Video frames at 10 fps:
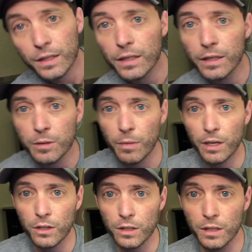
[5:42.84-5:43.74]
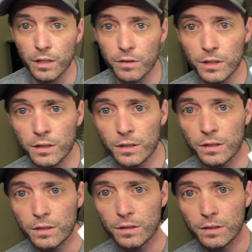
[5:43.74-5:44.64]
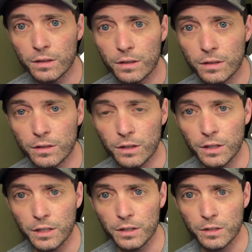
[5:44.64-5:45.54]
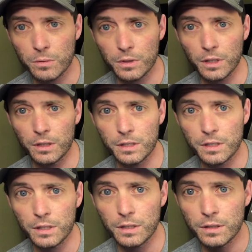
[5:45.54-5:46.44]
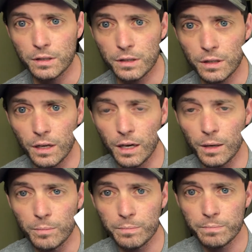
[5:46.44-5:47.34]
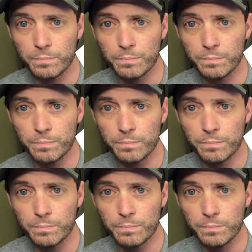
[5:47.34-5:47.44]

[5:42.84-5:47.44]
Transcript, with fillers: is my good liver. Sorry, I know it's really hard to see. Um,